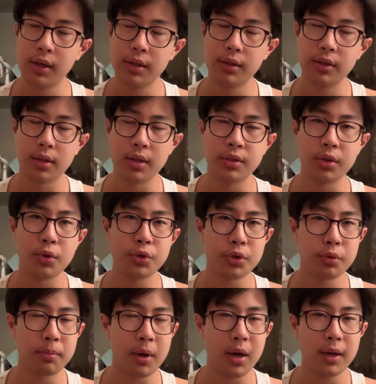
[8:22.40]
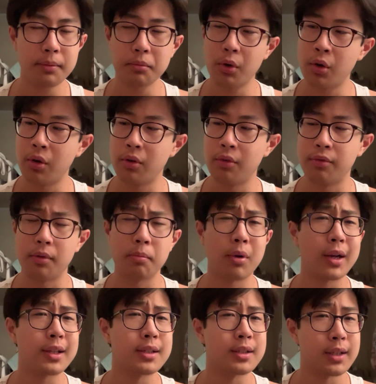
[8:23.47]
The social part of
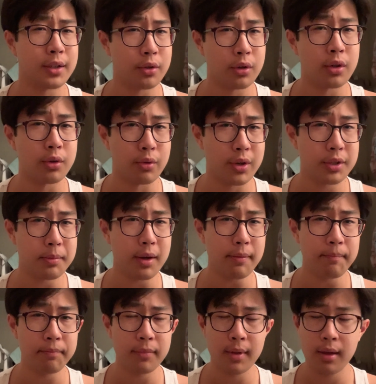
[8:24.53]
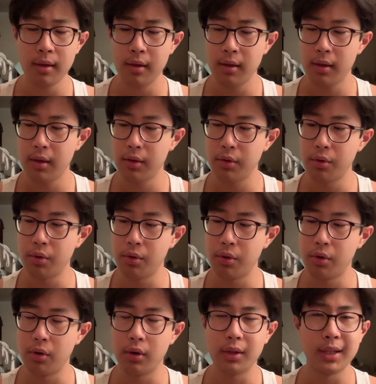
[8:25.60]
practicing your charisma,
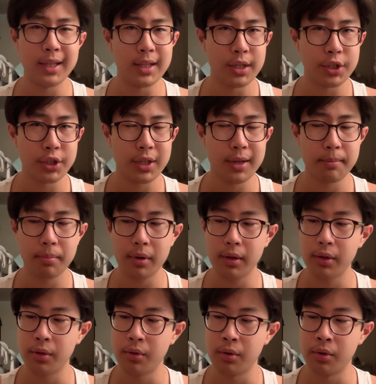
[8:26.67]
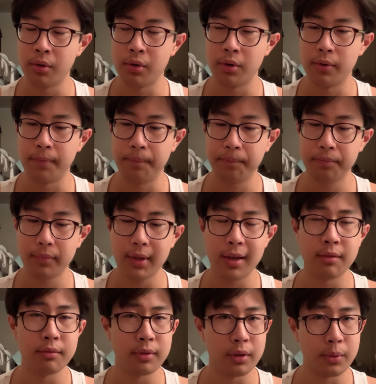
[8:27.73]
your leadership, your
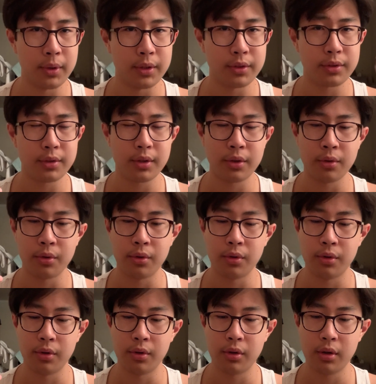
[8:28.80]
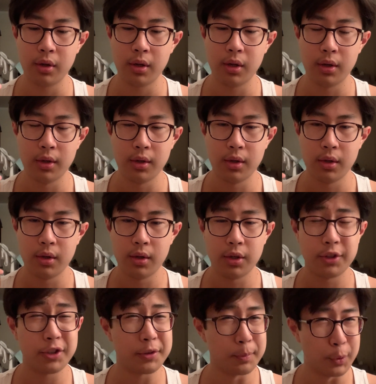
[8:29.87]
influence, your
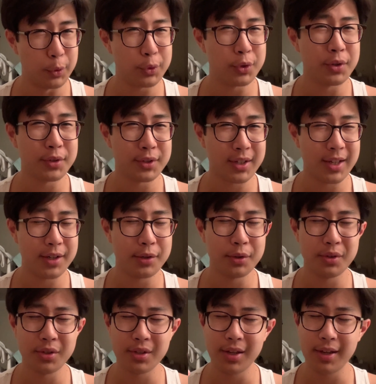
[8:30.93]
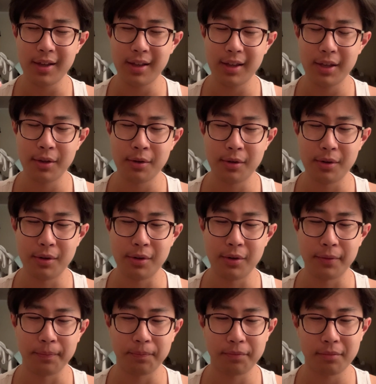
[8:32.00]
small talk skills,
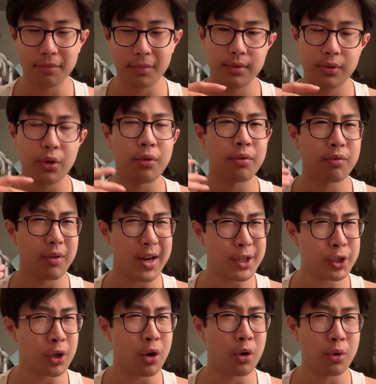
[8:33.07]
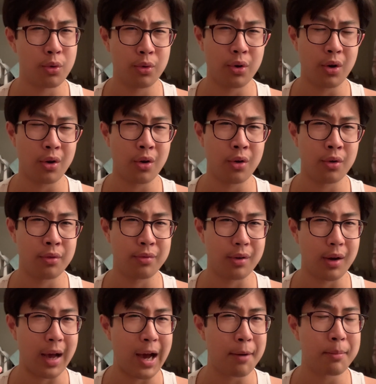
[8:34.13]
your your threshold of
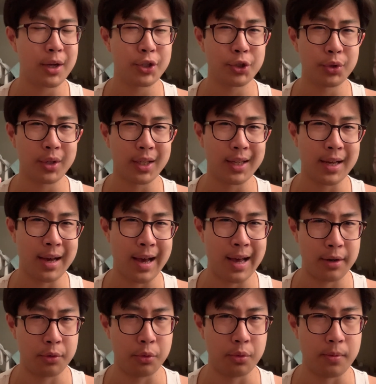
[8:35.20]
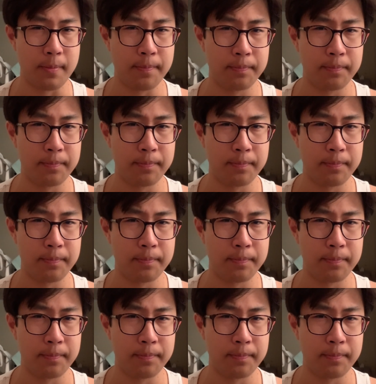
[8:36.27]
how much you can handle,